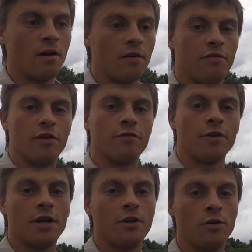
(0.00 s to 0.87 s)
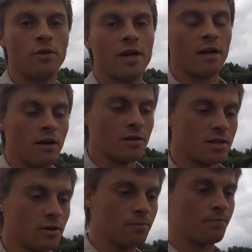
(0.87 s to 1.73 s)
feel free to do that
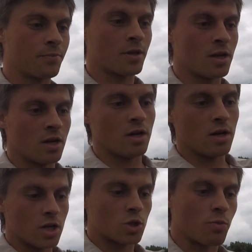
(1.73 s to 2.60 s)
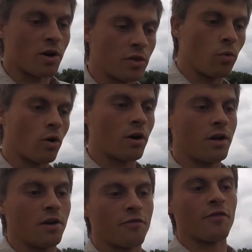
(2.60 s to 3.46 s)
also. Spread the
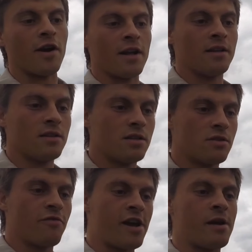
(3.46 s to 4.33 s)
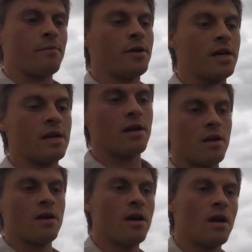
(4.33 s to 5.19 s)
word to your friends, family,
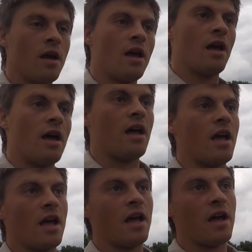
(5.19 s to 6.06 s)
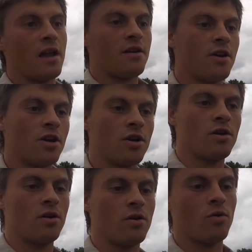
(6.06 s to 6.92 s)
and
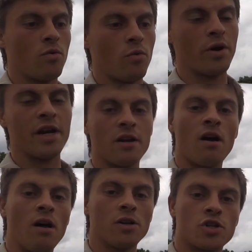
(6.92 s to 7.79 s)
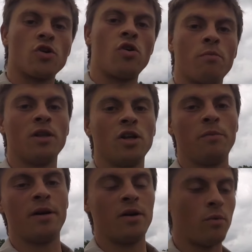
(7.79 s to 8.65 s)
we can all show them a
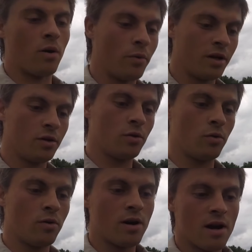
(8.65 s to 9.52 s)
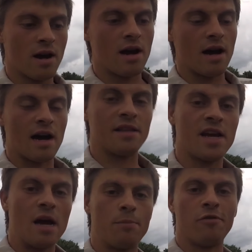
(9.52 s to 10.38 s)
little bit of what we do on
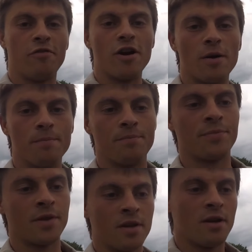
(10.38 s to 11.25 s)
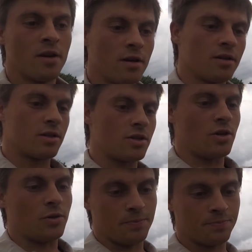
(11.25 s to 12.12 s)
the apple farm.
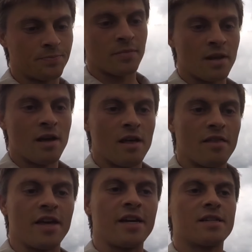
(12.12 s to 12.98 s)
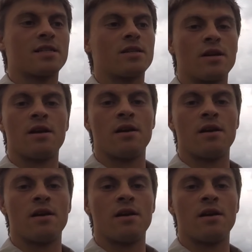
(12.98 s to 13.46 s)
So thanks.